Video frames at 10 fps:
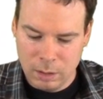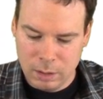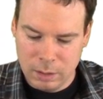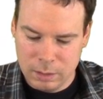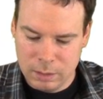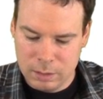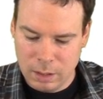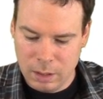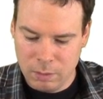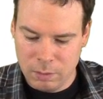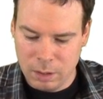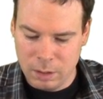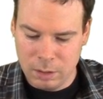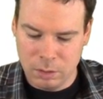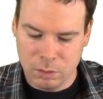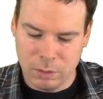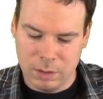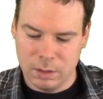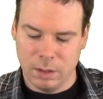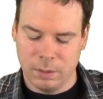is its area
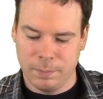increasing?